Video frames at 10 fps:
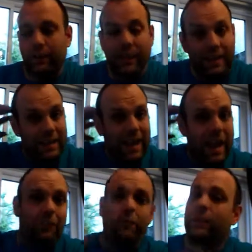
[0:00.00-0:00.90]
Okay,
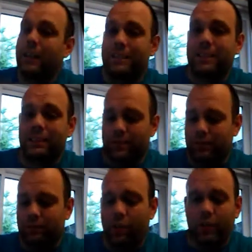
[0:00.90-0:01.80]
everyone gets this
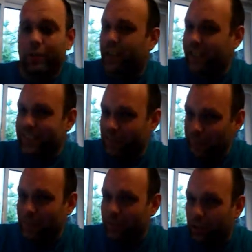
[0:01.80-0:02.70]
wrong if they're going to get
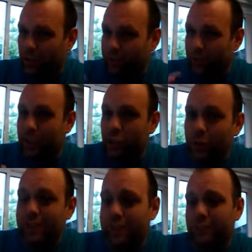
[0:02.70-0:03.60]
something wrong, but the
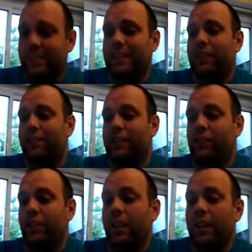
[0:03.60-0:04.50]
units of
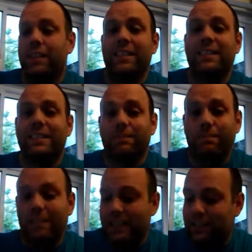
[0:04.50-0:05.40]
acceleration, because
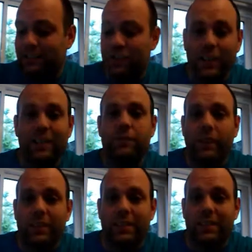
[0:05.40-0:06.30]
it's change in
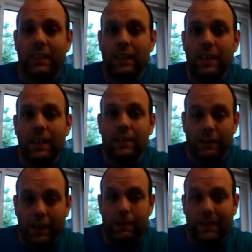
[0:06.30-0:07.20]
velocity
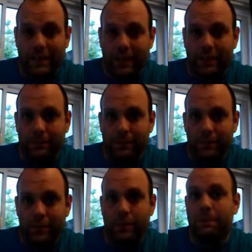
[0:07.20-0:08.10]
divided by time.
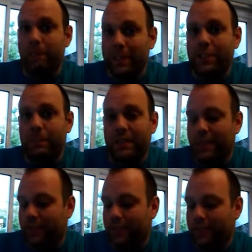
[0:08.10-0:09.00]
So it's meters per
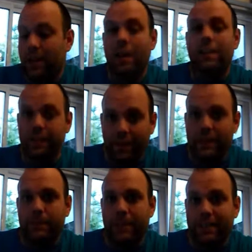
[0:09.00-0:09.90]
second
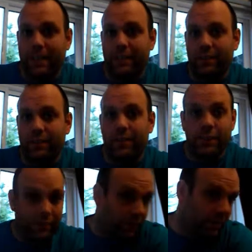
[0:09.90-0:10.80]
divided by seconds
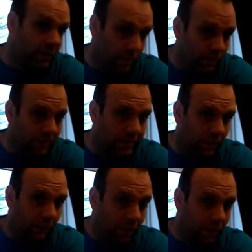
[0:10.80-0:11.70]
as far as the units
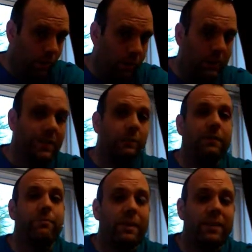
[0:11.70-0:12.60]
go, which end up
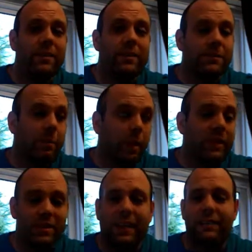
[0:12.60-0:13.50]
with meters
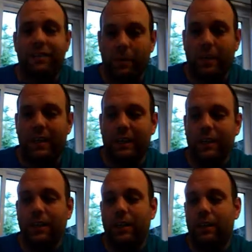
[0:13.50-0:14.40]
per second squared.
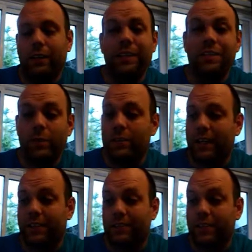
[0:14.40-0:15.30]
Okay, there's 2
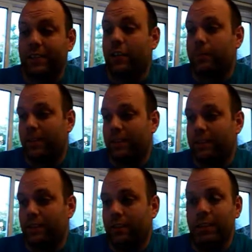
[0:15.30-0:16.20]
seconds on the
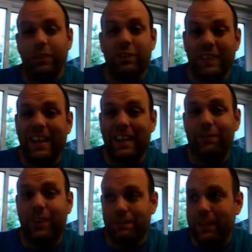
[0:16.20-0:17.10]
denominator. So just get
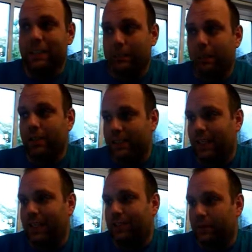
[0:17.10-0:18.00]
that right, meters per
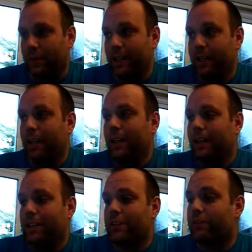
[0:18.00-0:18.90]
second squared.
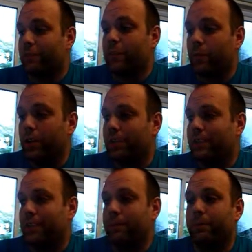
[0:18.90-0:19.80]
There's 3 worked
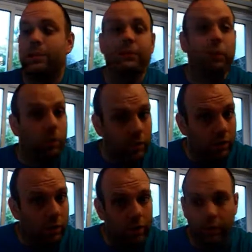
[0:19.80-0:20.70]
examples if you want to
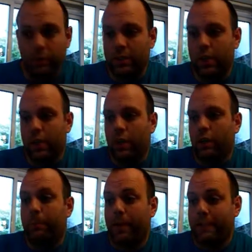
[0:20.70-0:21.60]
look at those
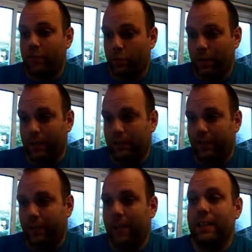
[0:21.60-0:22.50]
on page 12.
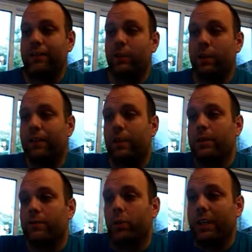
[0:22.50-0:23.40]
Okay, if you want to have a go at
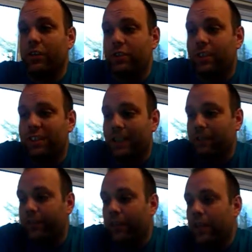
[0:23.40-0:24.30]
some questions
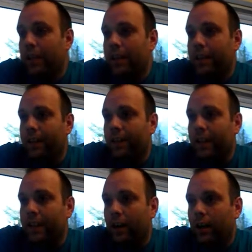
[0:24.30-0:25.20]
yourself, then
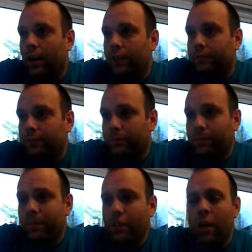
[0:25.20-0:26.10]
they are
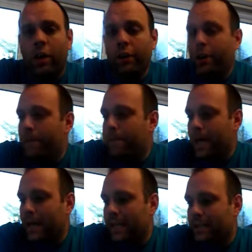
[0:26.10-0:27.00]
on
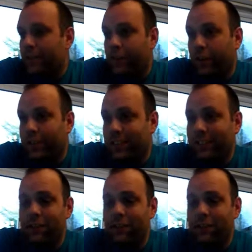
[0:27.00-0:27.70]
page 13.